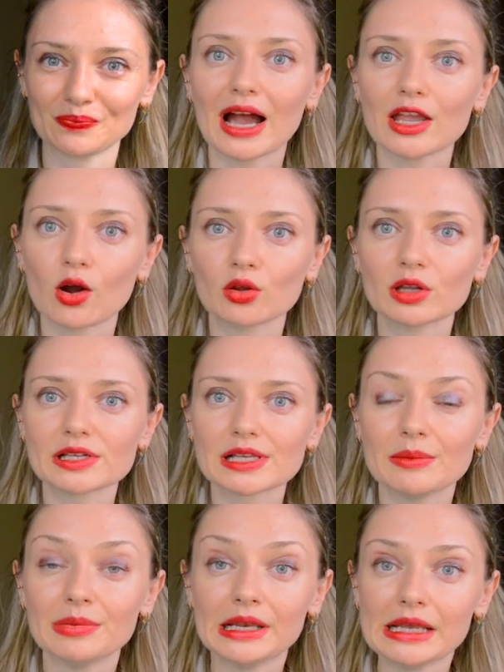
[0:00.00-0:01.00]
I
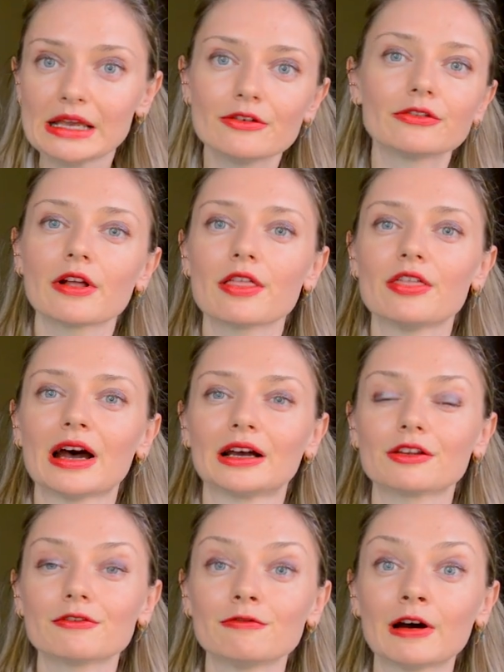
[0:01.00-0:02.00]
honestly believe
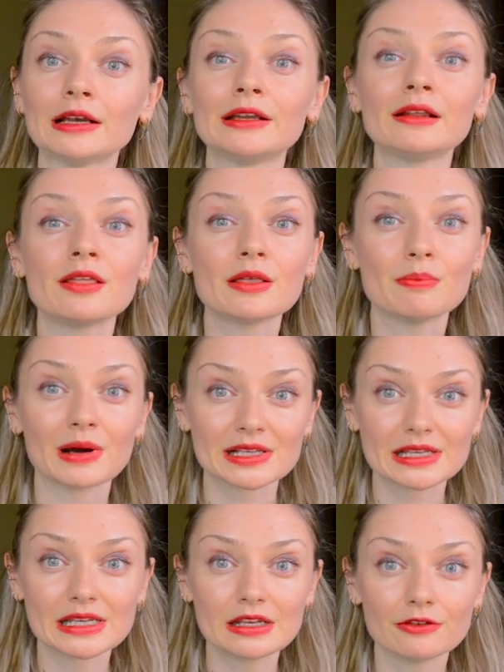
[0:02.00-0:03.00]
that finding the
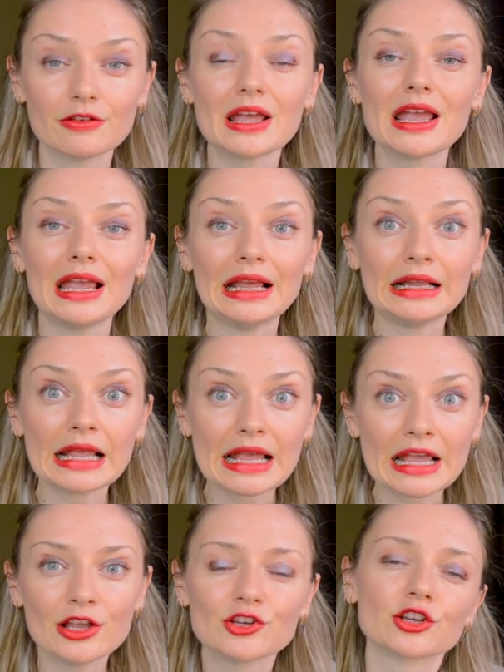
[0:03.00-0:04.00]
positive in
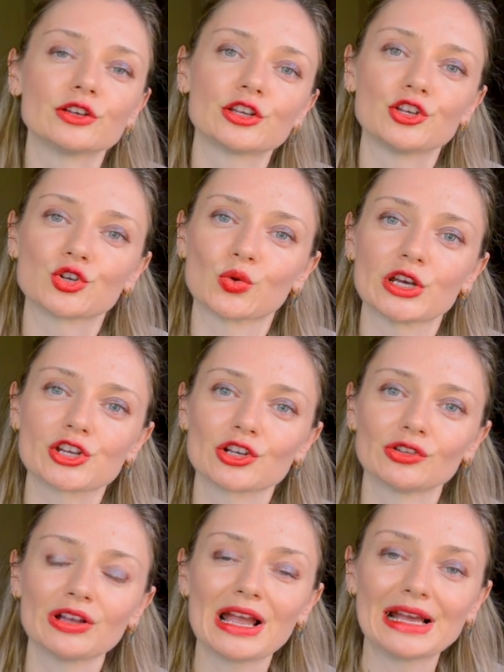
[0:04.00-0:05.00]
each
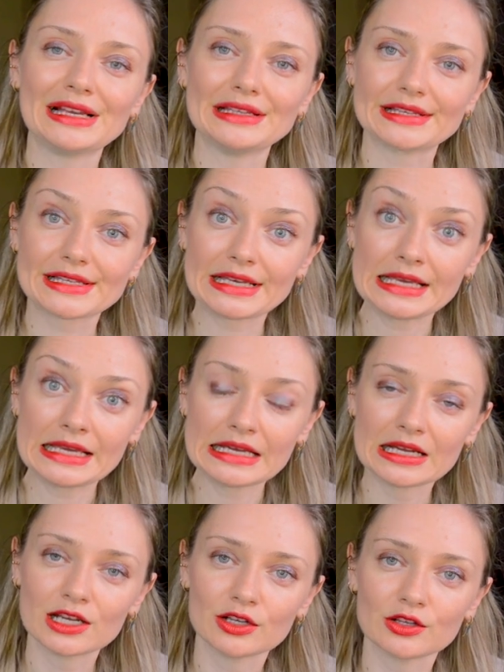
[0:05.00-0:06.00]
situation is
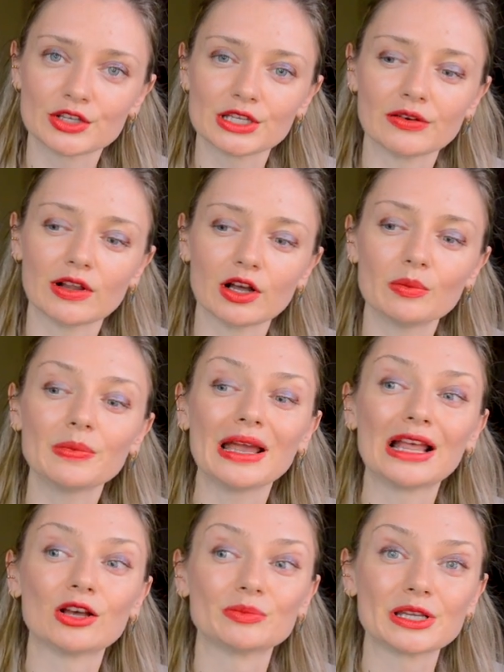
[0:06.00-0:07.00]
key to develop
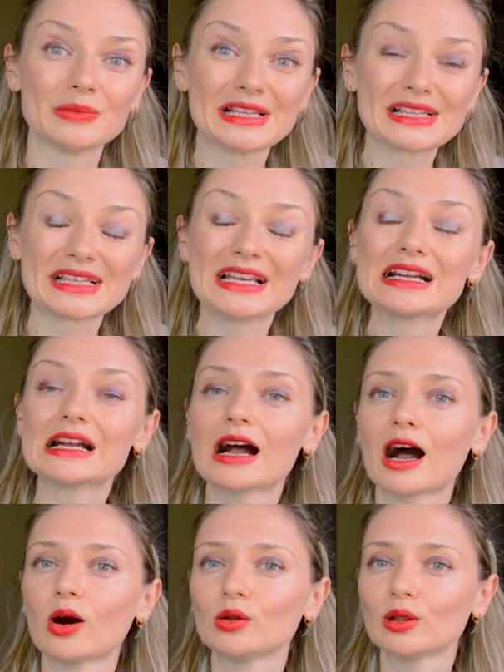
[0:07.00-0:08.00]
an optimistic
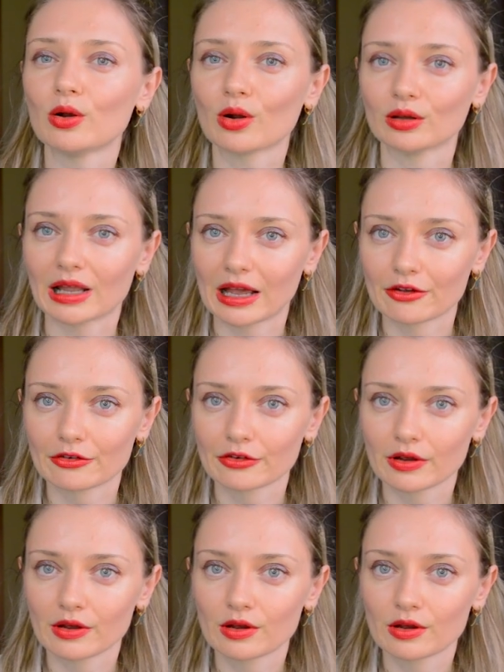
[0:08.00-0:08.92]
outlook on life.